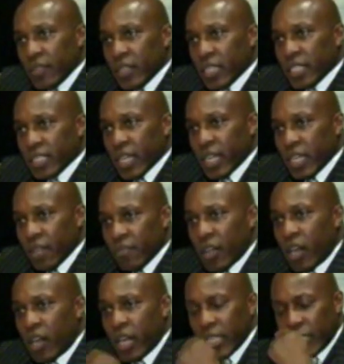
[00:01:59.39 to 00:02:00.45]
the study of the
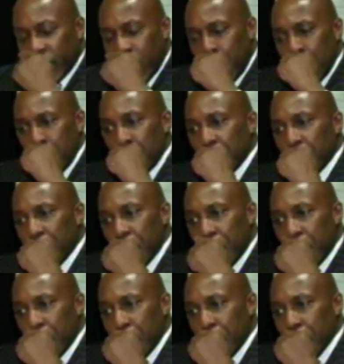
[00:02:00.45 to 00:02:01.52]
arts go,
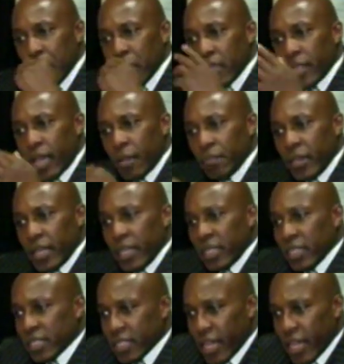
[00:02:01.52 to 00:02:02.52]
that means